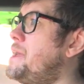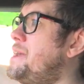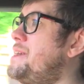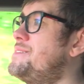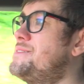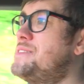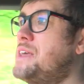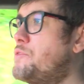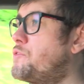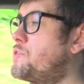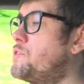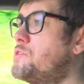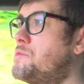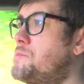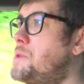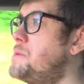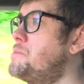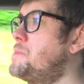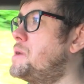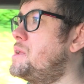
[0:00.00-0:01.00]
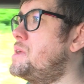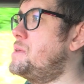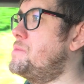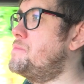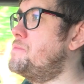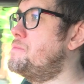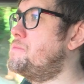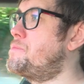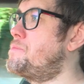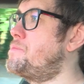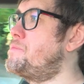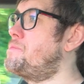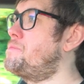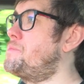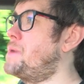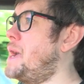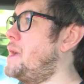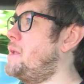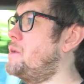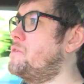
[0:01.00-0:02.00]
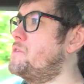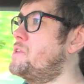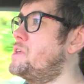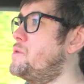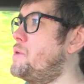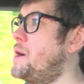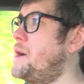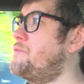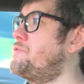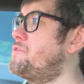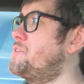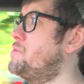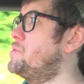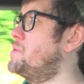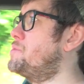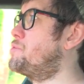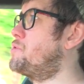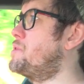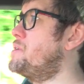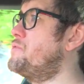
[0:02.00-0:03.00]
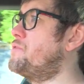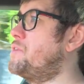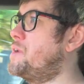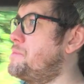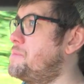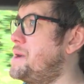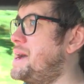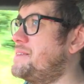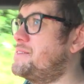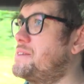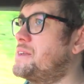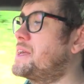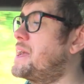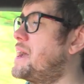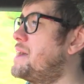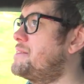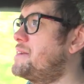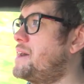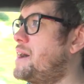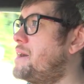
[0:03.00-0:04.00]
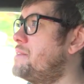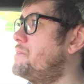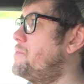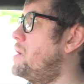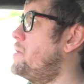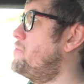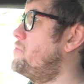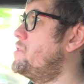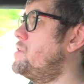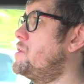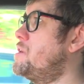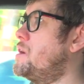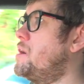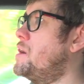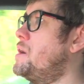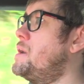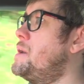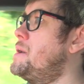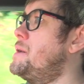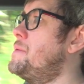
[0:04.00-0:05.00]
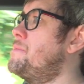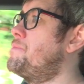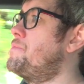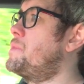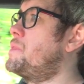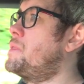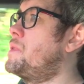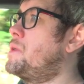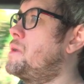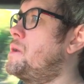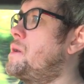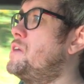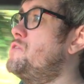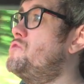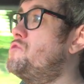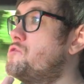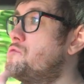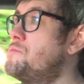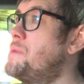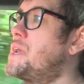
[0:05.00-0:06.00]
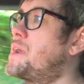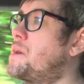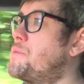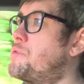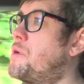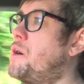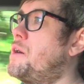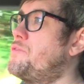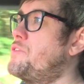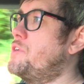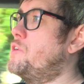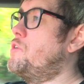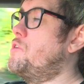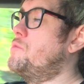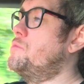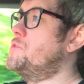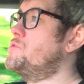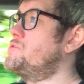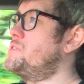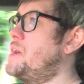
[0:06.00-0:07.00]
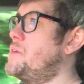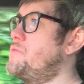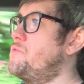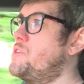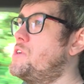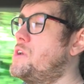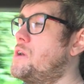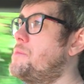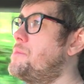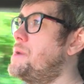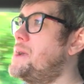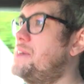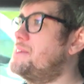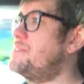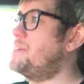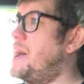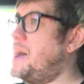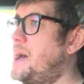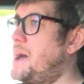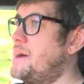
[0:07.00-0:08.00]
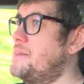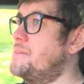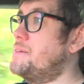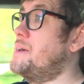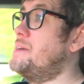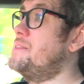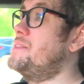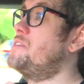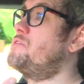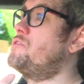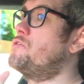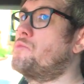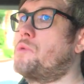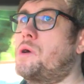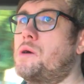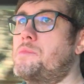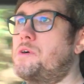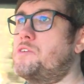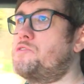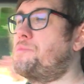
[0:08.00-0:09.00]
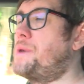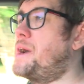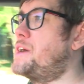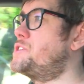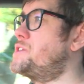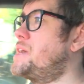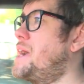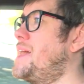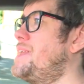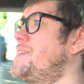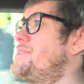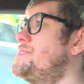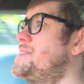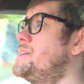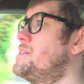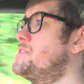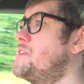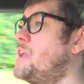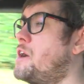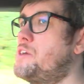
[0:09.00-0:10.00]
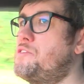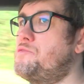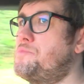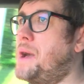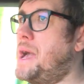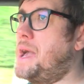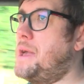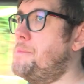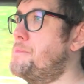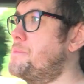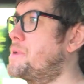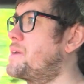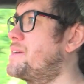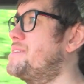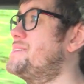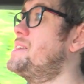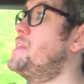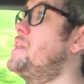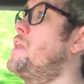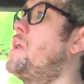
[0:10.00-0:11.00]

it's difficult to make money betting on the UFC with pre-fight bets, and it gets harder every year. I do make a profit almost every year, but it's hard, and this is why my speciality is live betting, because in